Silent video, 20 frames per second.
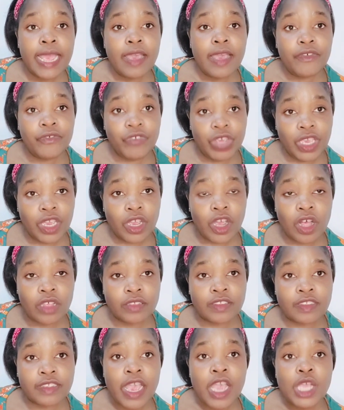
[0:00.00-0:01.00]

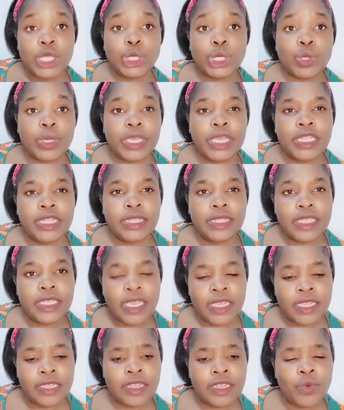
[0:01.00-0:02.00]
vehicles. So
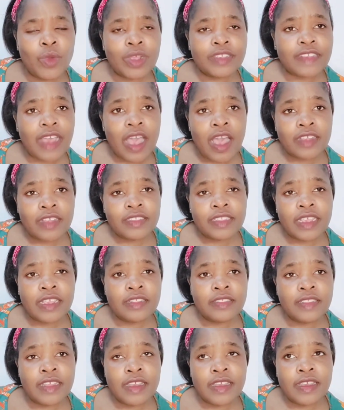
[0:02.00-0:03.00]

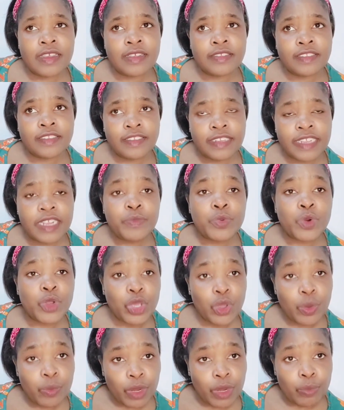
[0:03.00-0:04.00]
the State
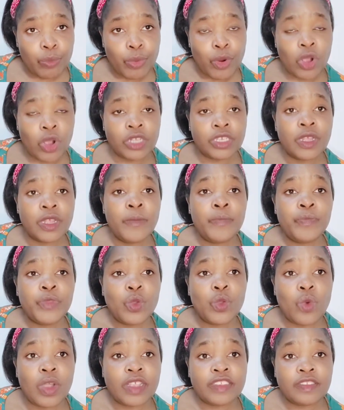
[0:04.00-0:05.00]
Procurement Board
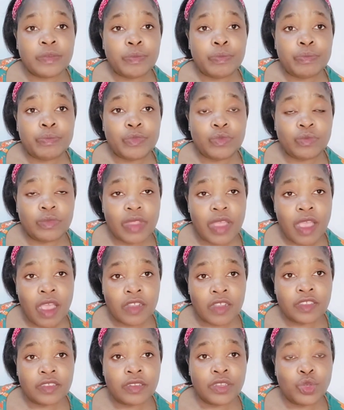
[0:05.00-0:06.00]
was
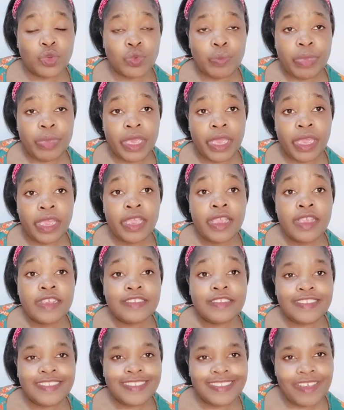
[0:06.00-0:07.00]
asked to pay
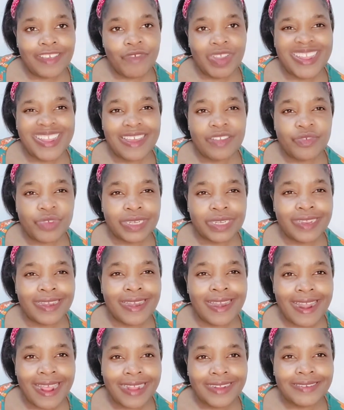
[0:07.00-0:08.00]

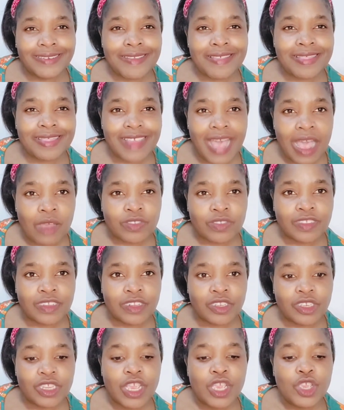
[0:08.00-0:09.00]

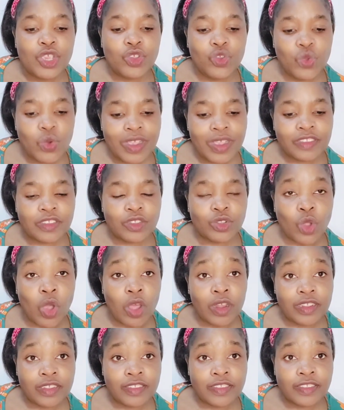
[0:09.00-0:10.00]
$790,000 US
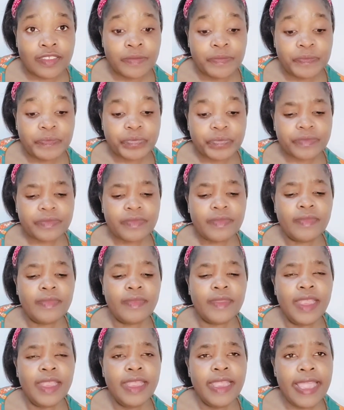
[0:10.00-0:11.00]
dollars
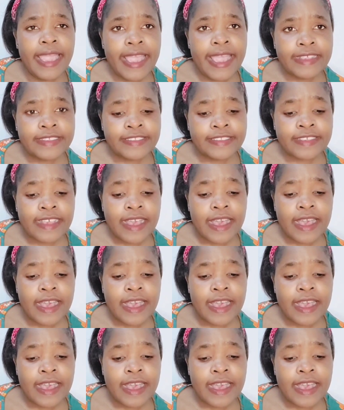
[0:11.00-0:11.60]
as